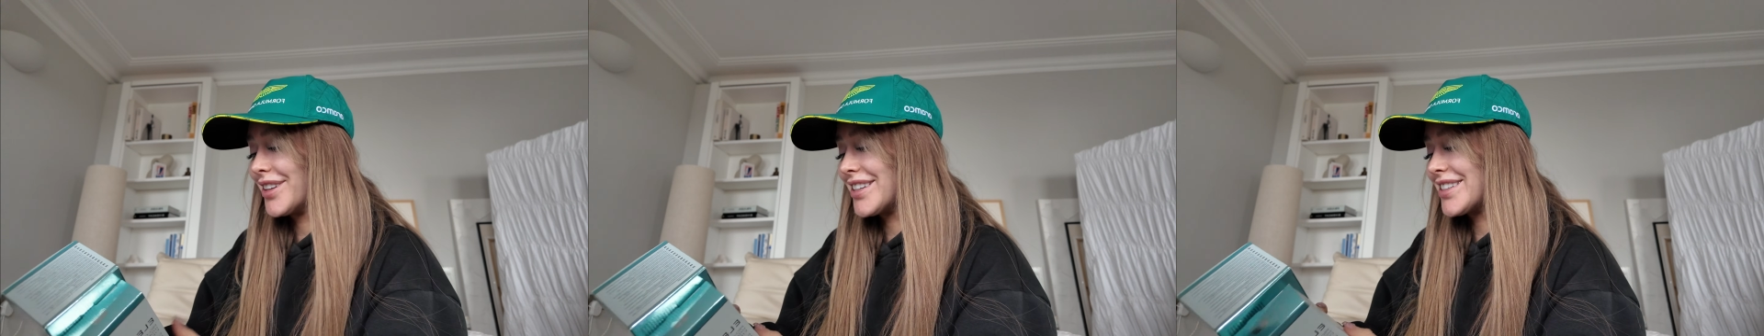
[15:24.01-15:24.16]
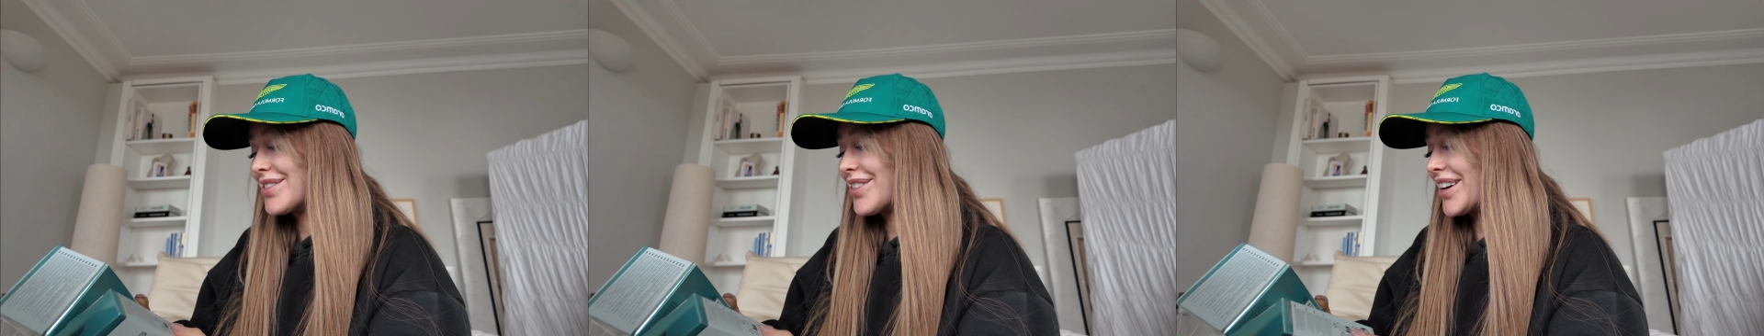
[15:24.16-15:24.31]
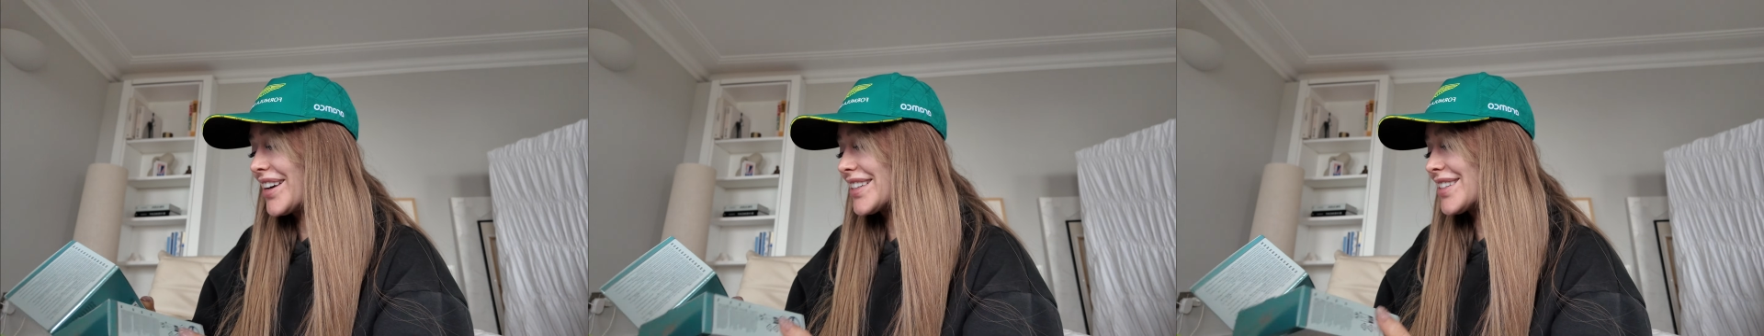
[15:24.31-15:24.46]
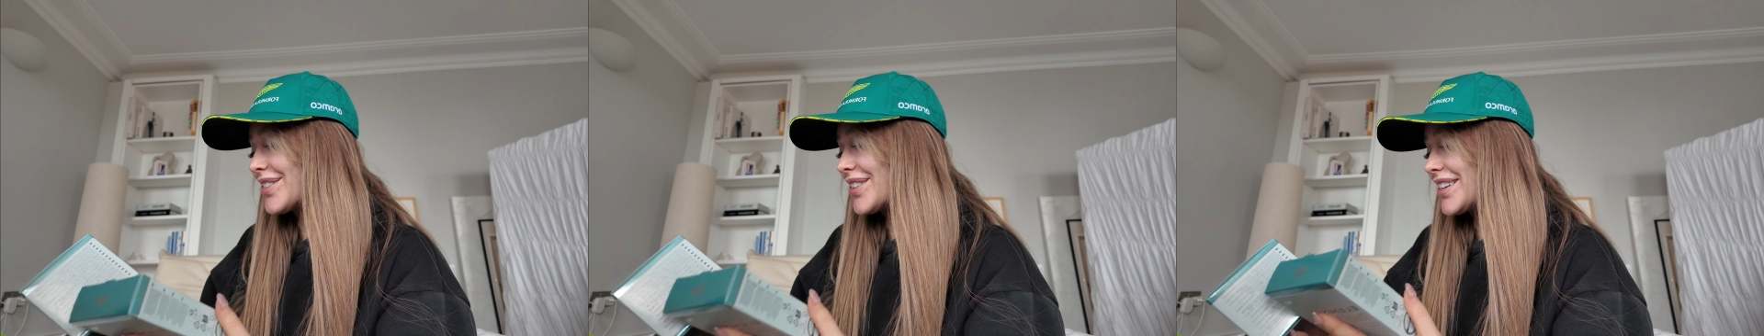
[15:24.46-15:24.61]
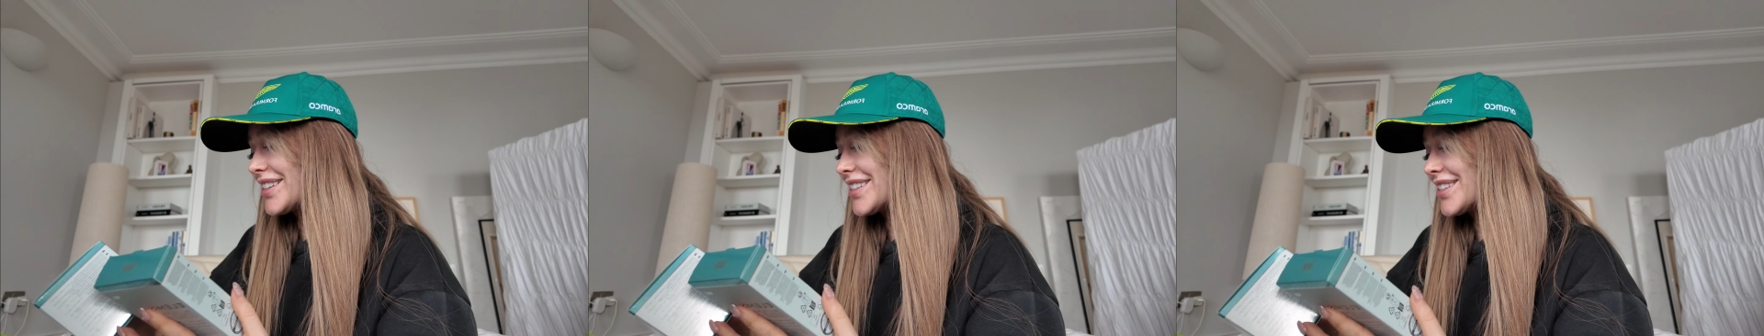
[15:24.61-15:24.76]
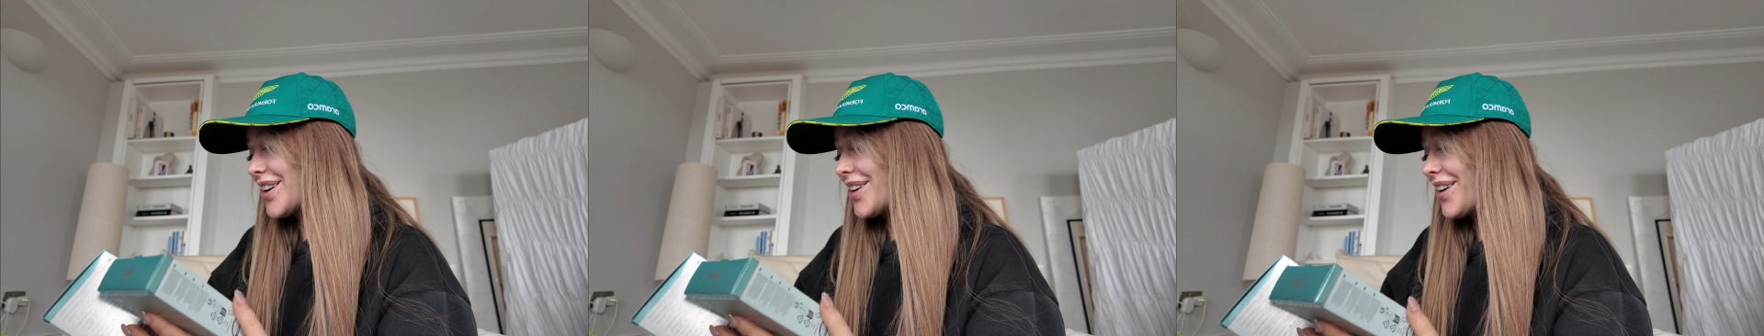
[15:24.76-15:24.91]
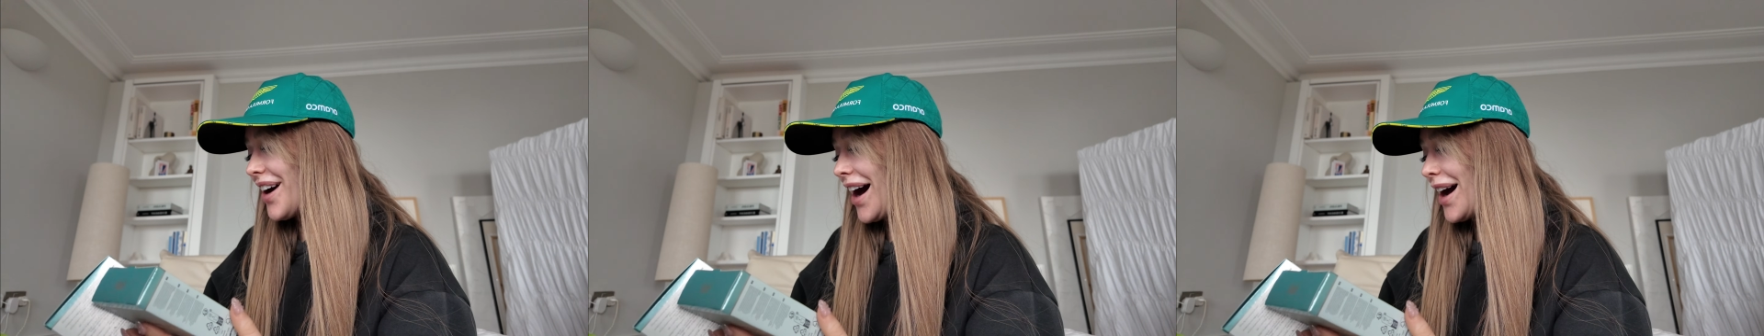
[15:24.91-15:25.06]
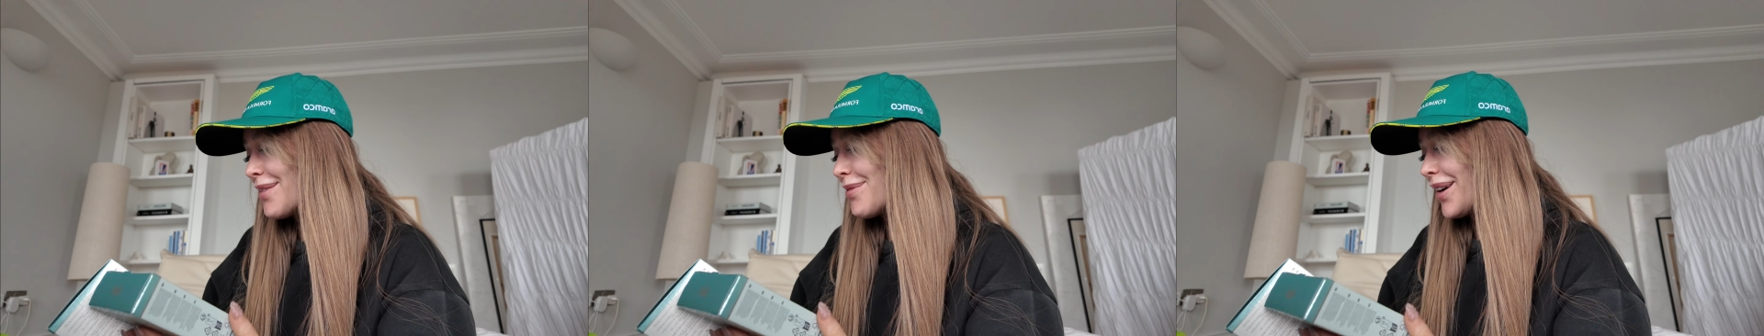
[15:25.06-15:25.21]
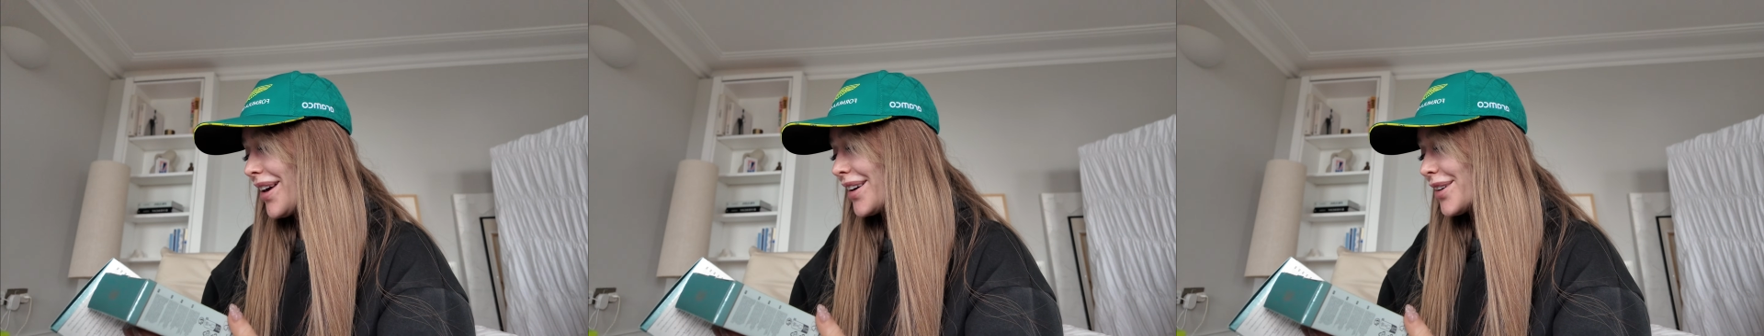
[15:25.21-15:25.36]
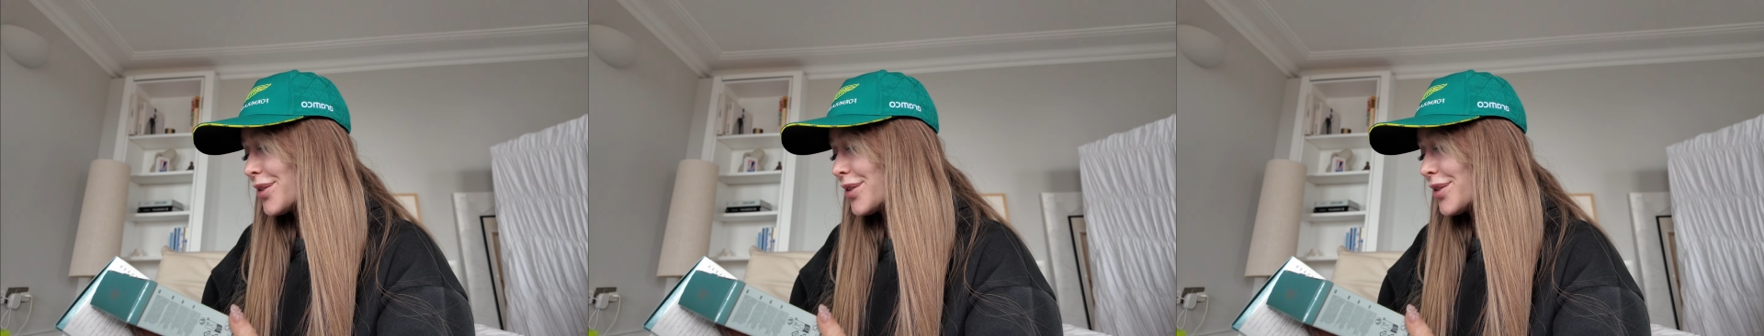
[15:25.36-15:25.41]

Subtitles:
This makes me so happy.